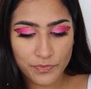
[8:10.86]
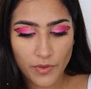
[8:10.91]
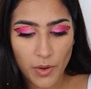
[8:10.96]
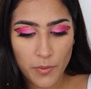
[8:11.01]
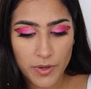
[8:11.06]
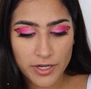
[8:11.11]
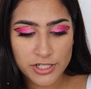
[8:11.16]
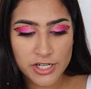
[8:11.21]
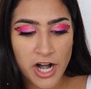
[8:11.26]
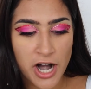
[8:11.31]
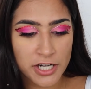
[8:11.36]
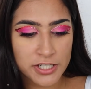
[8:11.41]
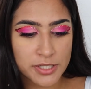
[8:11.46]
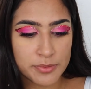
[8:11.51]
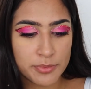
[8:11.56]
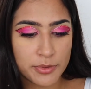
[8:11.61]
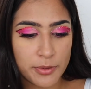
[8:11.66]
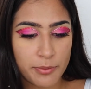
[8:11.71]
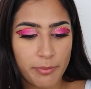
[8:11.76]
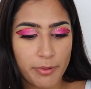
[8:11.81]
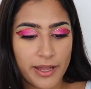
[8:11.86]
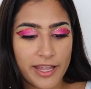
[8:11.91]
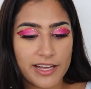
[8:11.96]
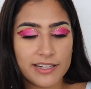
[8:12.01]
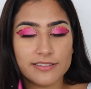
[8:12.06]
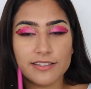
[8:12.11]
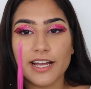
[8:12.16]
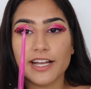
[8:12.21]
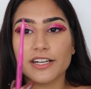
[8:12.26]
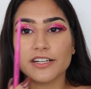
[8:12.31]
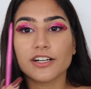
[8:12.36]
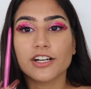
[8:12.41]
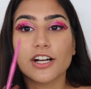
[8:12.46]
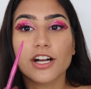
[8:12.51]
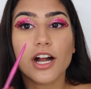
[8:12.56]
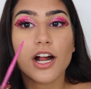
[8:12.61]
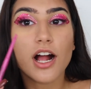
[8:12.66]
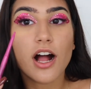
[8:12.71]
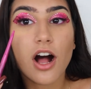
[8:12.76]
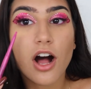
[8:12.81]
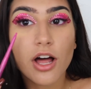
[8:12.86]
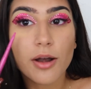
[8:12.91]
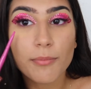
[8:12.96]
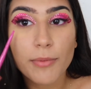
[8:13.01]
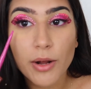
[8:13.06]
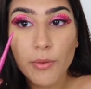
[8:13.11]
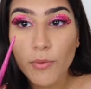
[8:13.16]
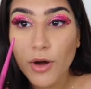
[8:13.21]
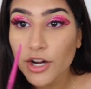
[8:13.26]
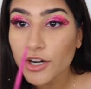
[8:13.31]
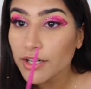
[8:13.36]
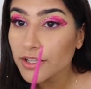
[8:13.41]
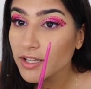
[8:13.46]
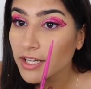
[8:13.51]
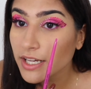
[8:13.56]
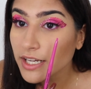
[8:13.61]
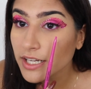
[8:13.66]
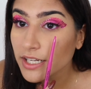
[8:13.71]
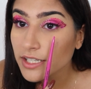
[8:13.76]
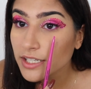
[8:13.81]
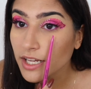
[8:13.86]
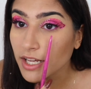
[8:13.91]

retractable pink liner on my waterline,